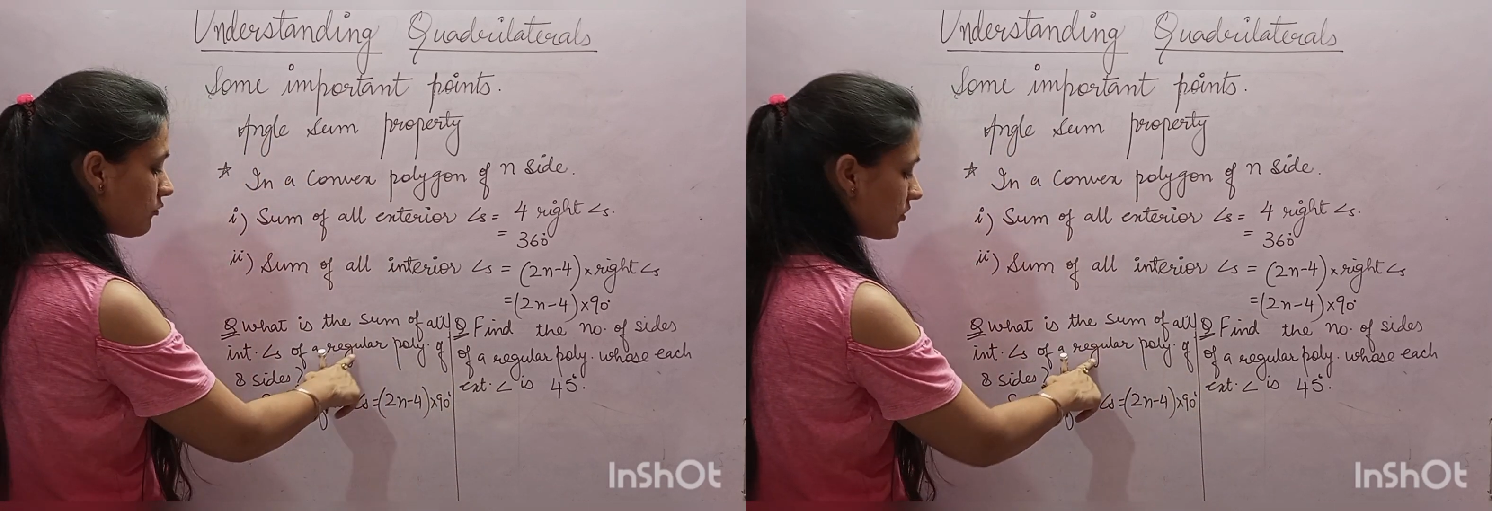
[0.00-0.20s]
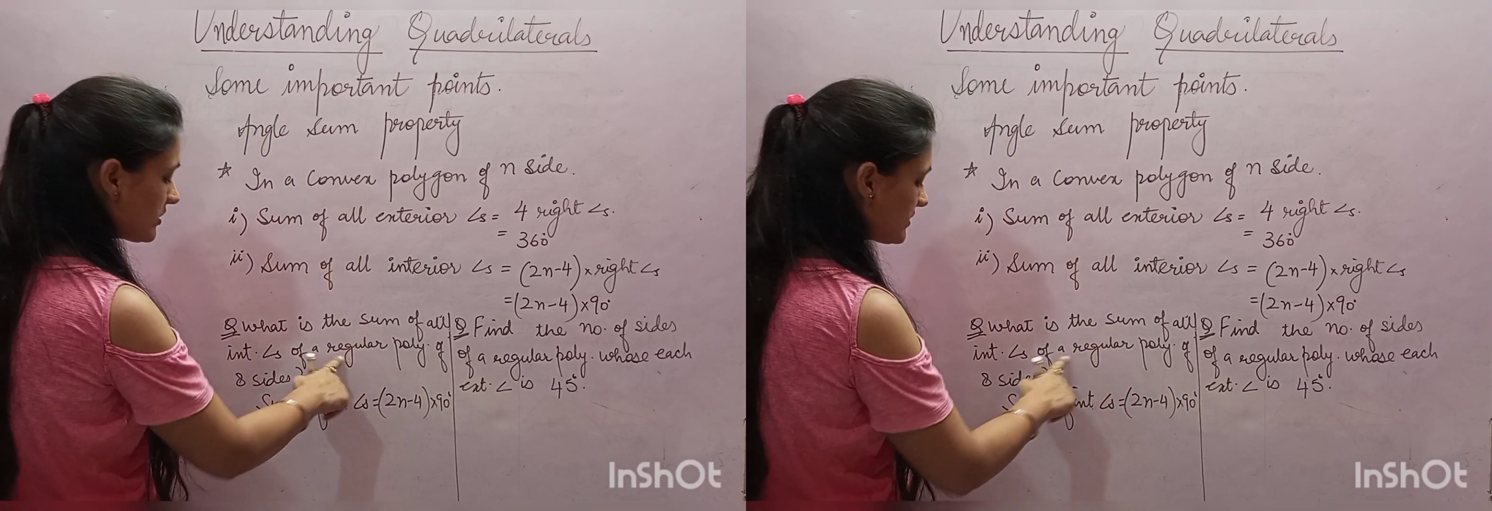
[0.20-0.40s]

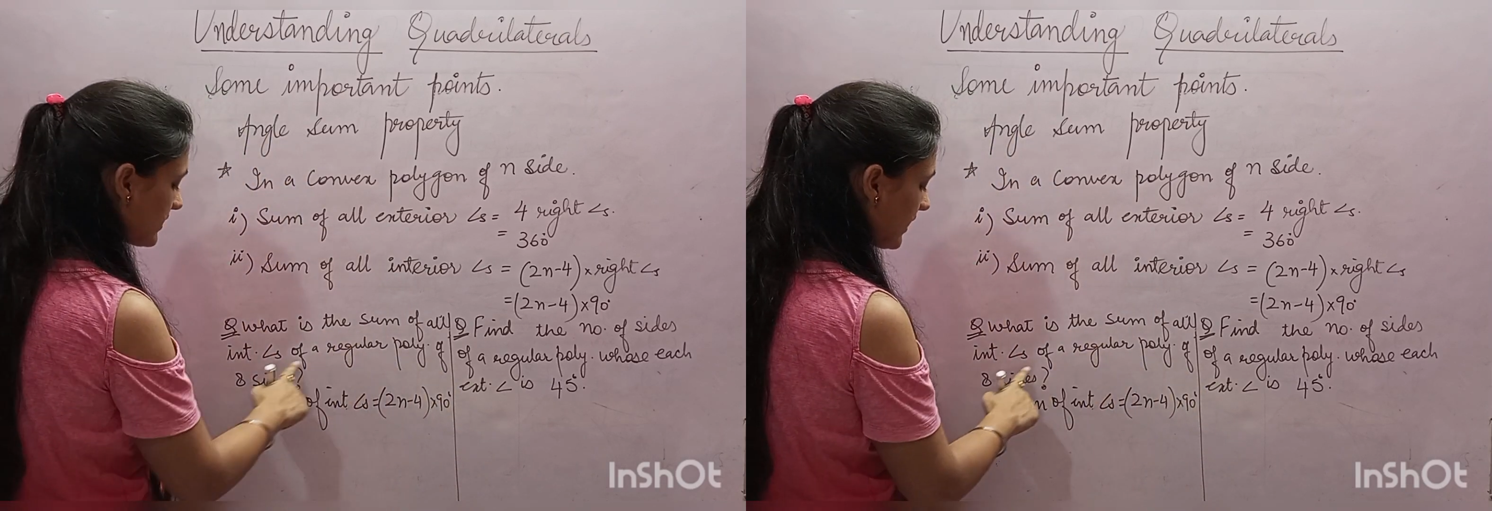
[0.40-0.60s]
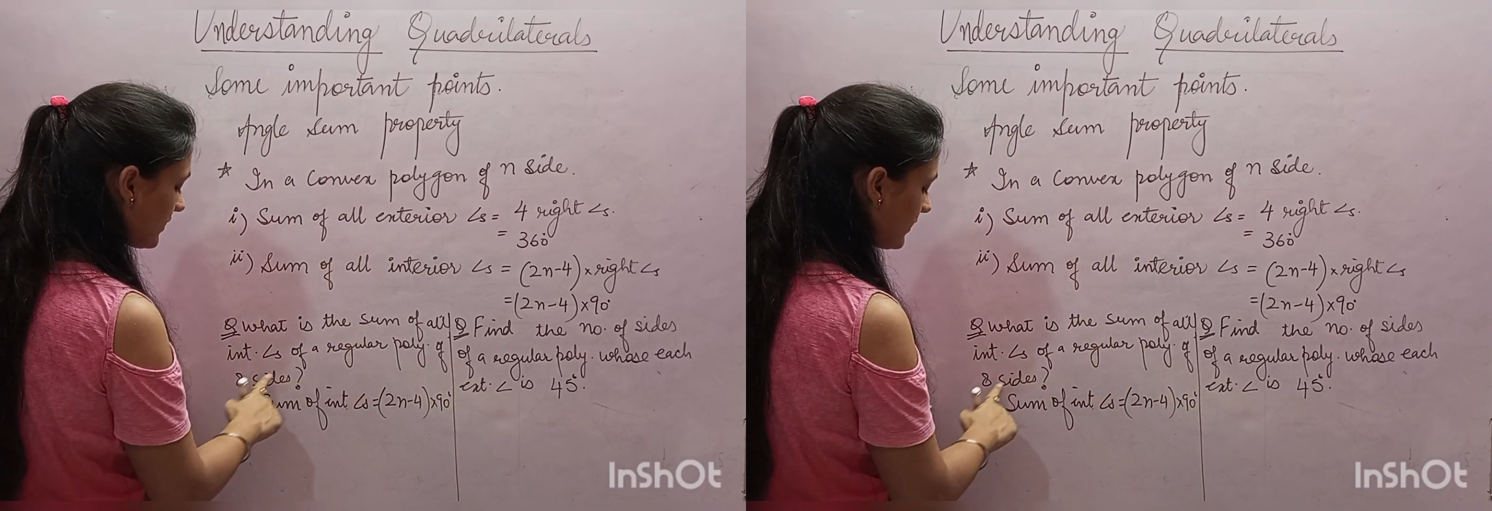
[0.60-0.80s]
what is
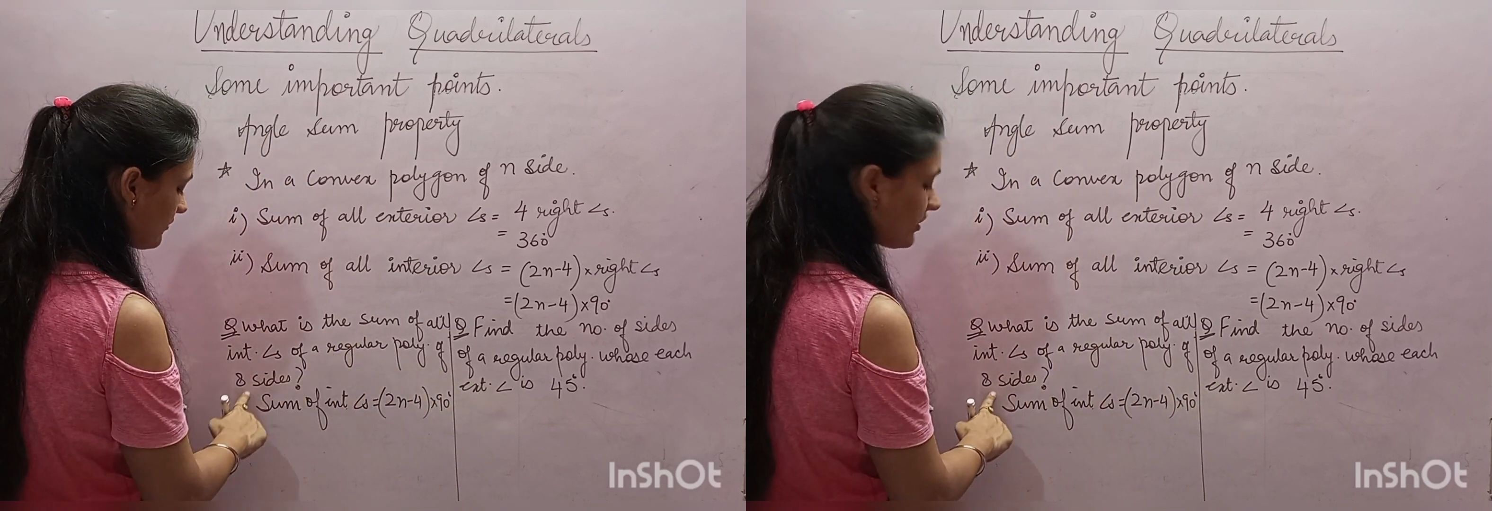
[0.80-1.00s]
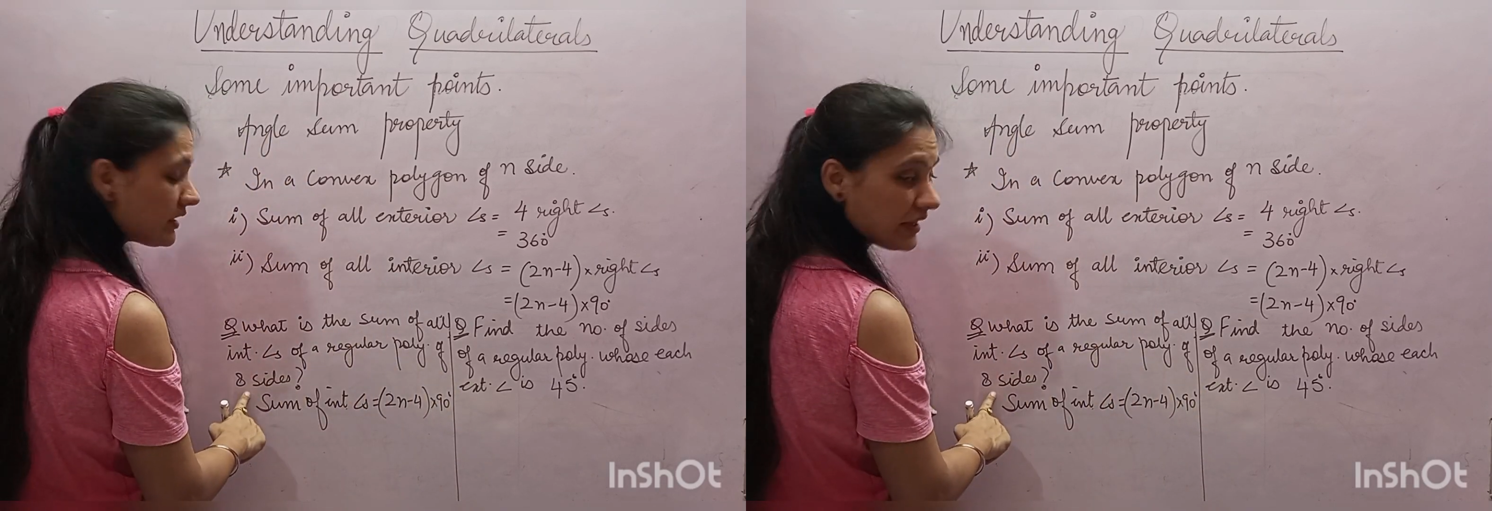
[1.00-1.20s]
n
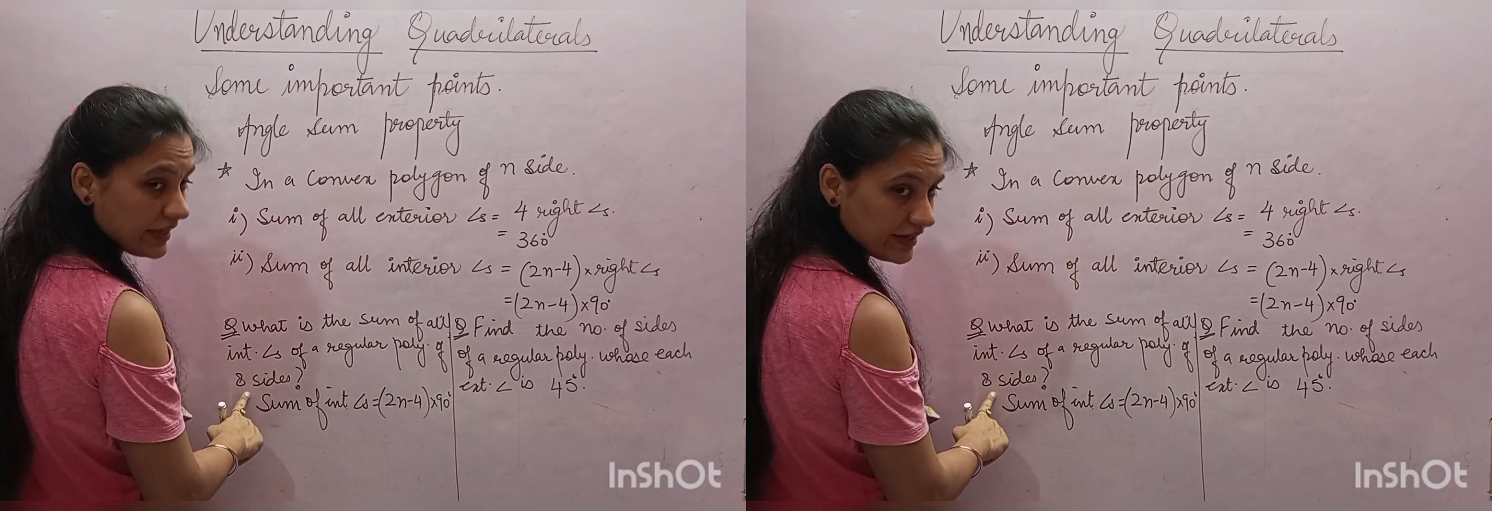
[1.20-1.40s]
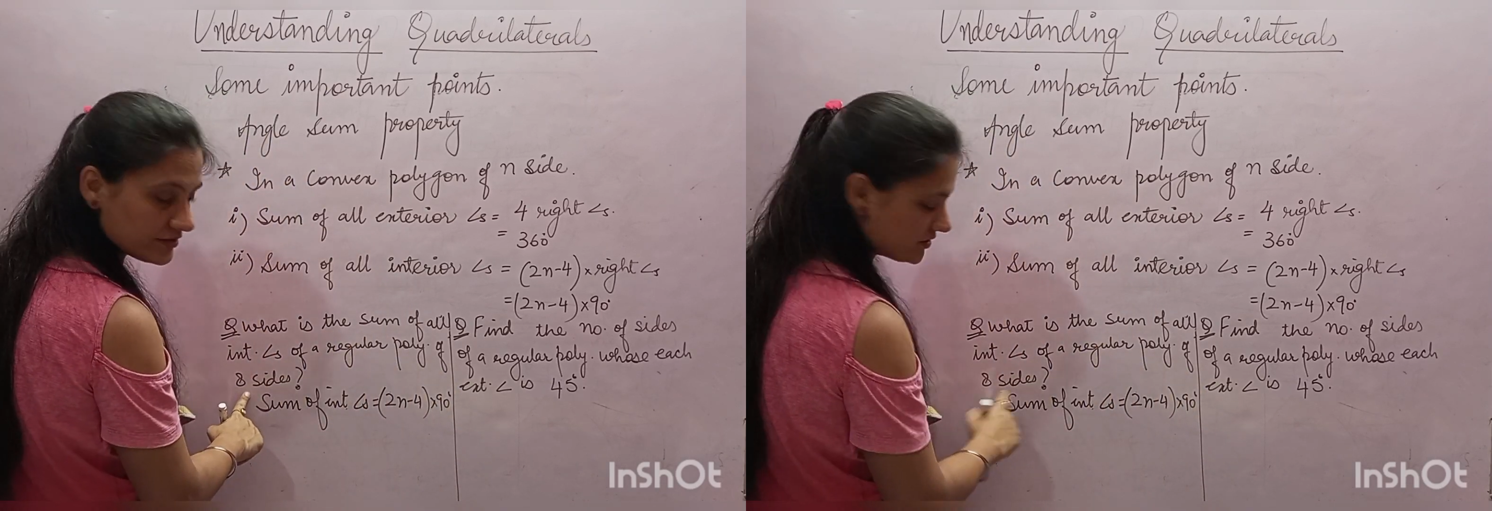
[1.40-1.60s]
given?
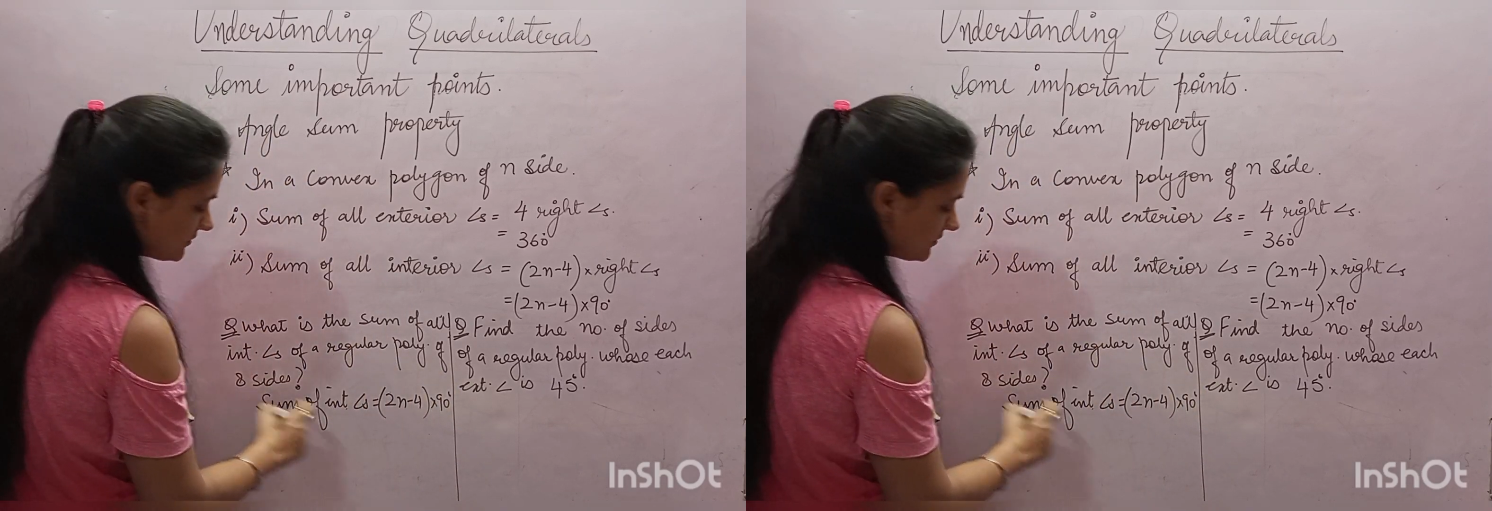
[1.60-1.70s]
8.